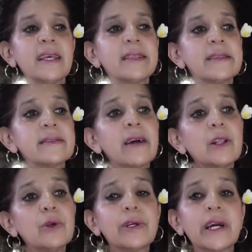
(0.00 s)
this
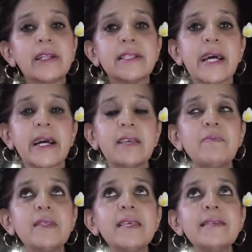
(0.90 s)
Galungan time,
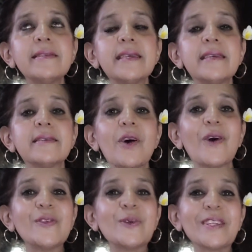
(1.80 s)
this is
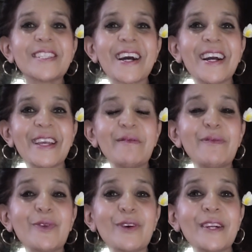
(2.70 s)
also a time
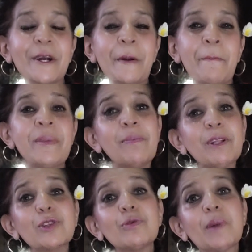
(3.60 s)
for people
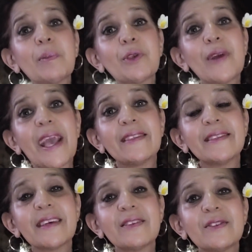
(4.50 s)
to remember their
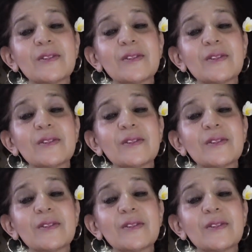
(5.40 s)
ancestors.